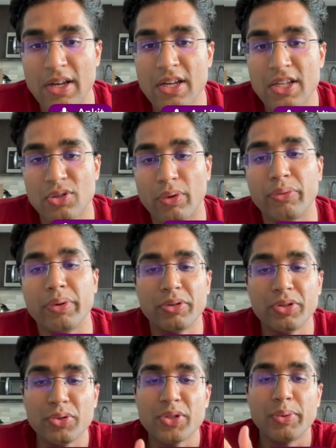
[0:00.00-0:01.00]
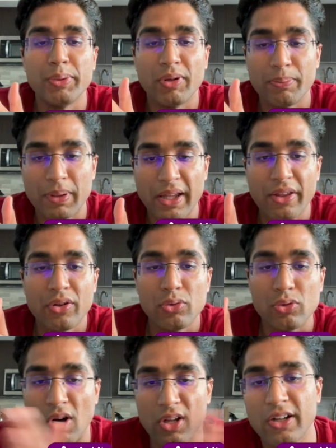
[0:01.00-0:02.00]
So what we will do is we will play through
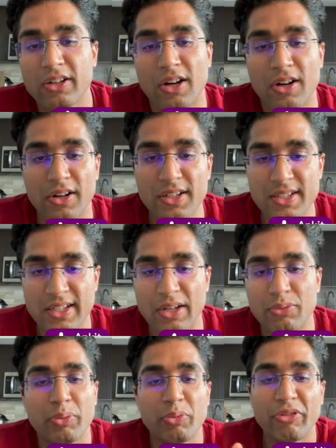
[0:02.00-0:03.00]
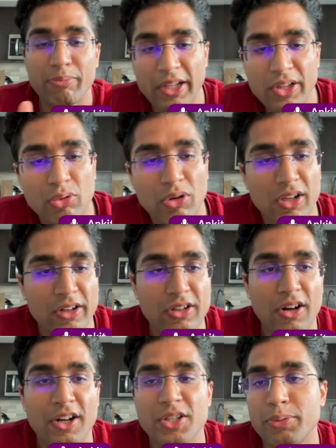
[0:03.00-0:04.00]
all our cards, and when we've played through all our
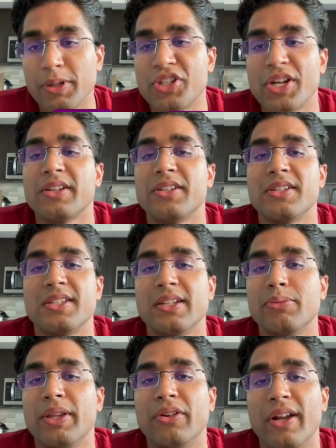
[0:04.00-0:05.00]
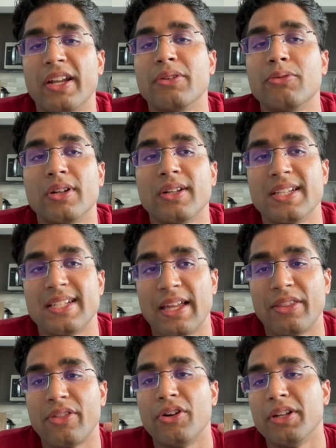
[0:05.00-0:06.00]
cards, we check to see whether anyone is
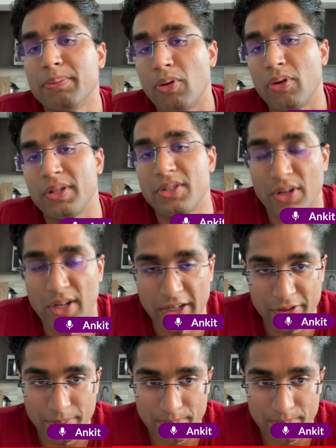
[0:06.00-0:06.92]
at 30 points or higher.